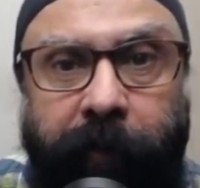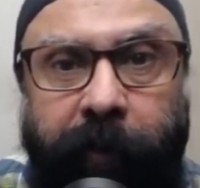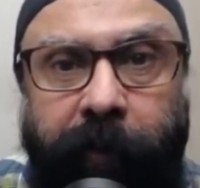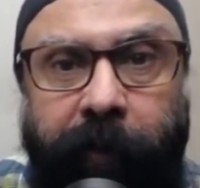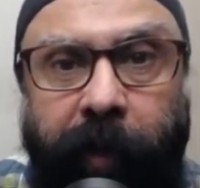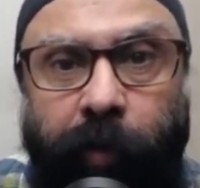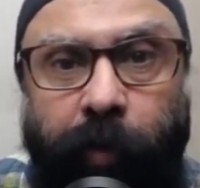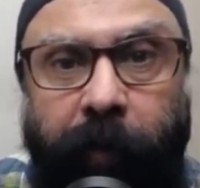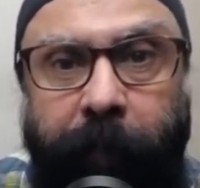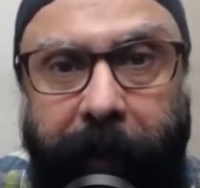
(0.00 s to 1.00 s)
This is a
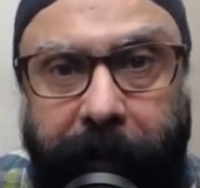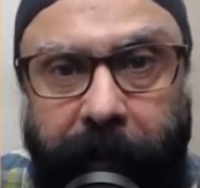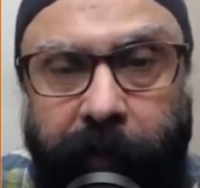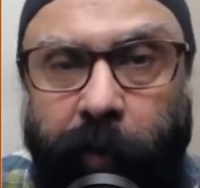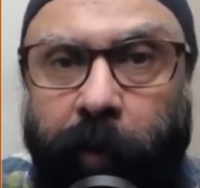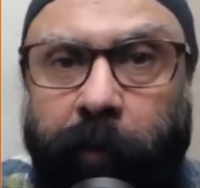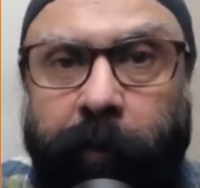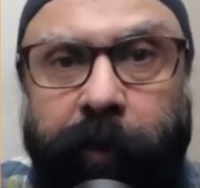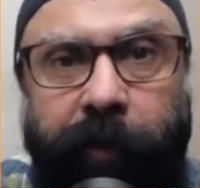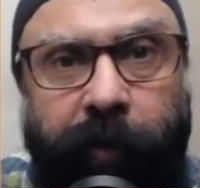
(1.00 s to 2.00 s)
good practice, although
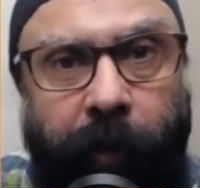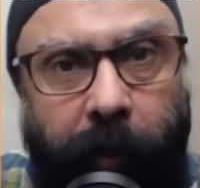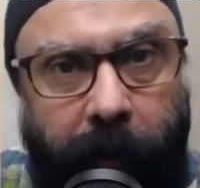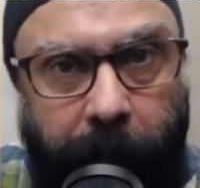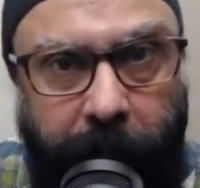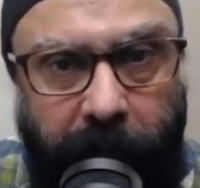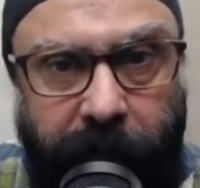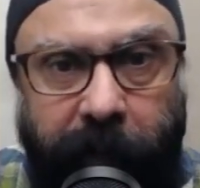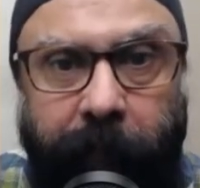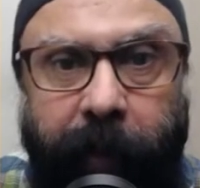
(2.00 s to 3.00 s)
this is not
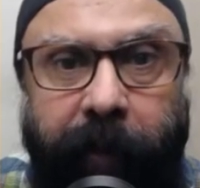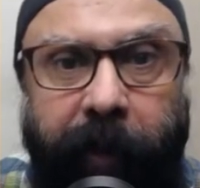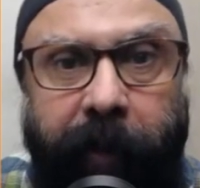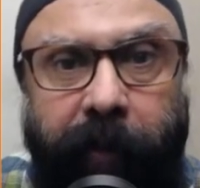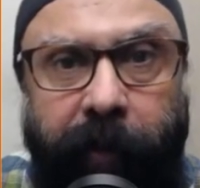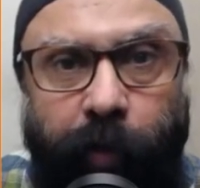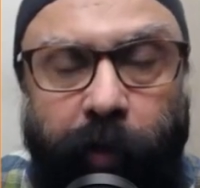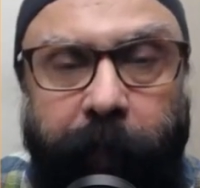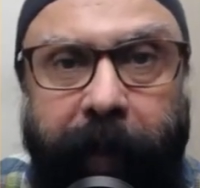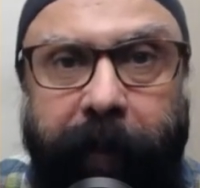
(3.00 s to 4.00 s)
compulsory, but it is a
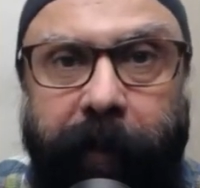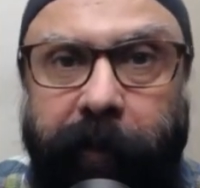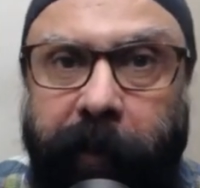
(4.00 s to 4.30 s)
good practice.